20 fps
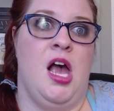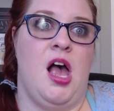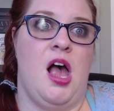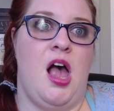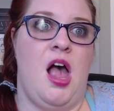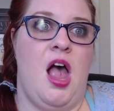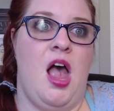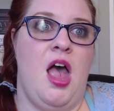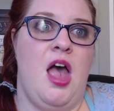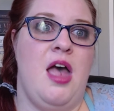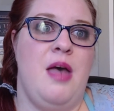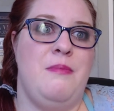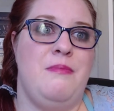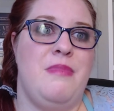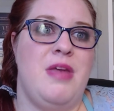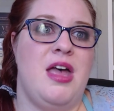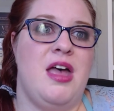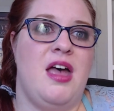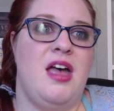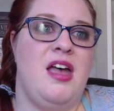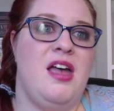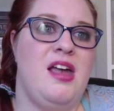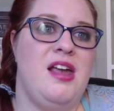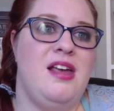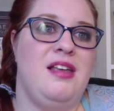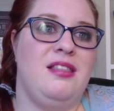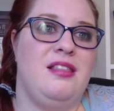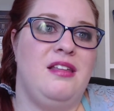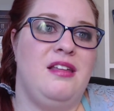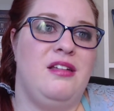
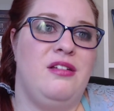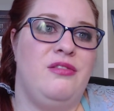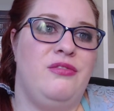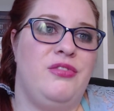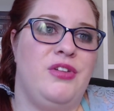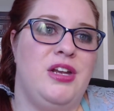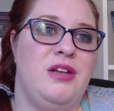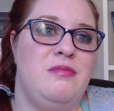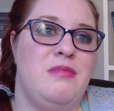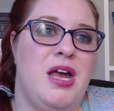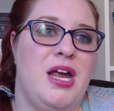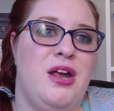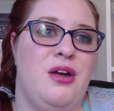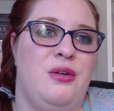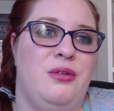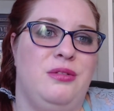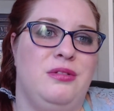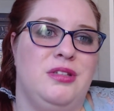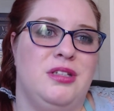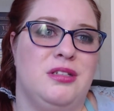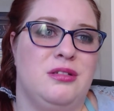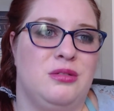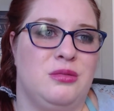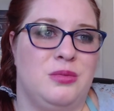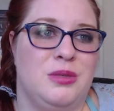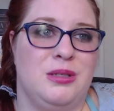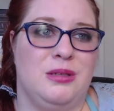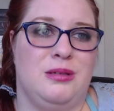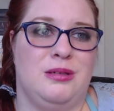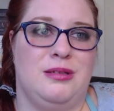I live in my own little
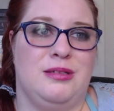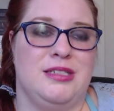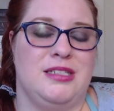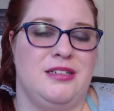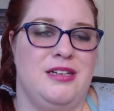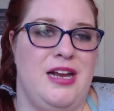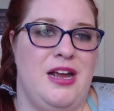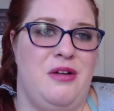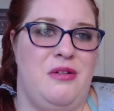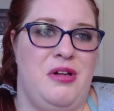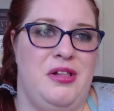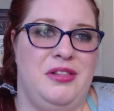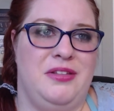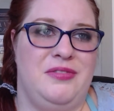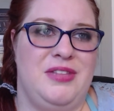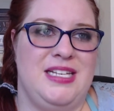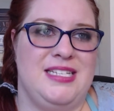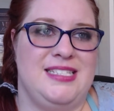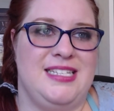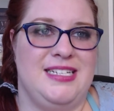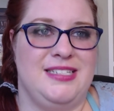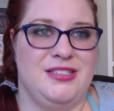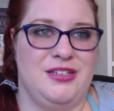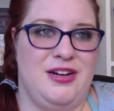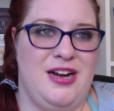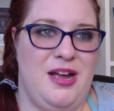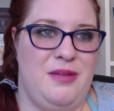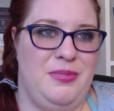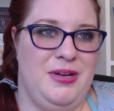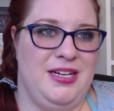world, and now all of these things are
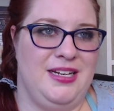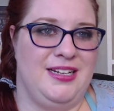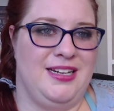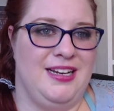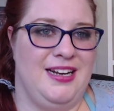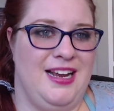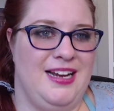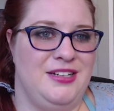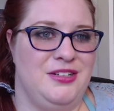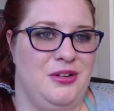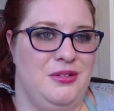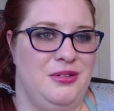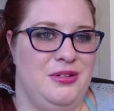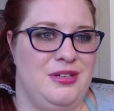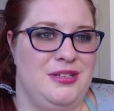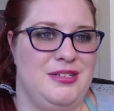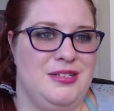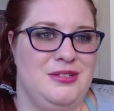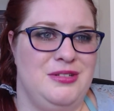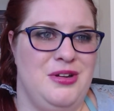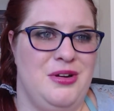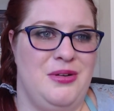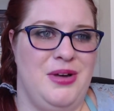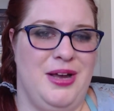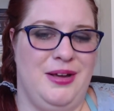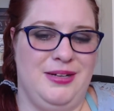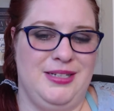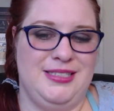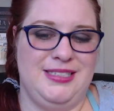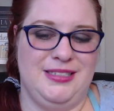happening, and I don't know
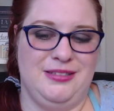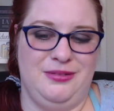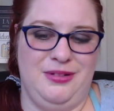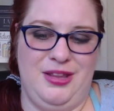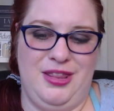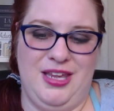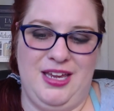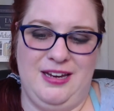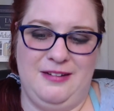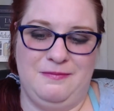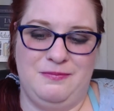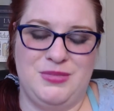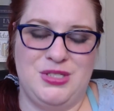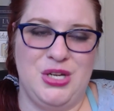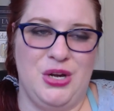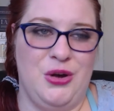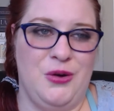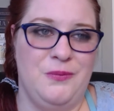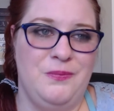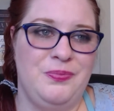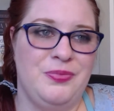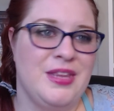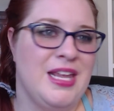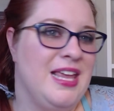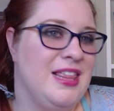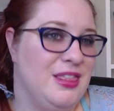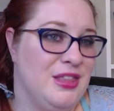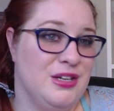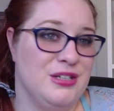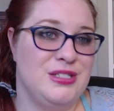how to deal with it. So
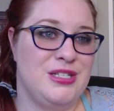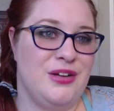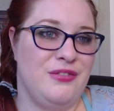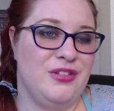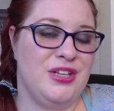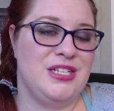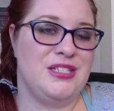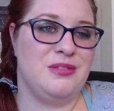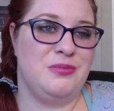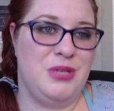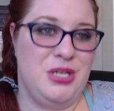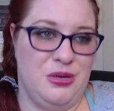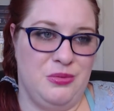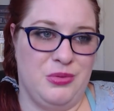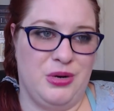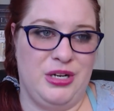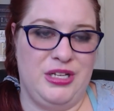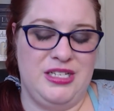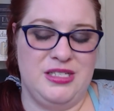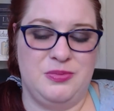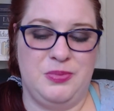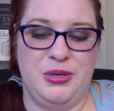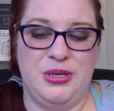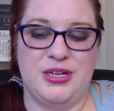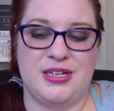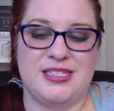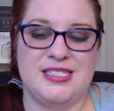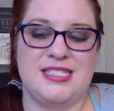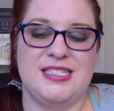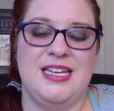there's definitely some humor in these
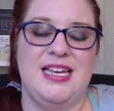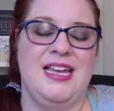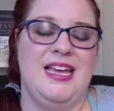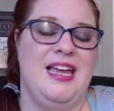books.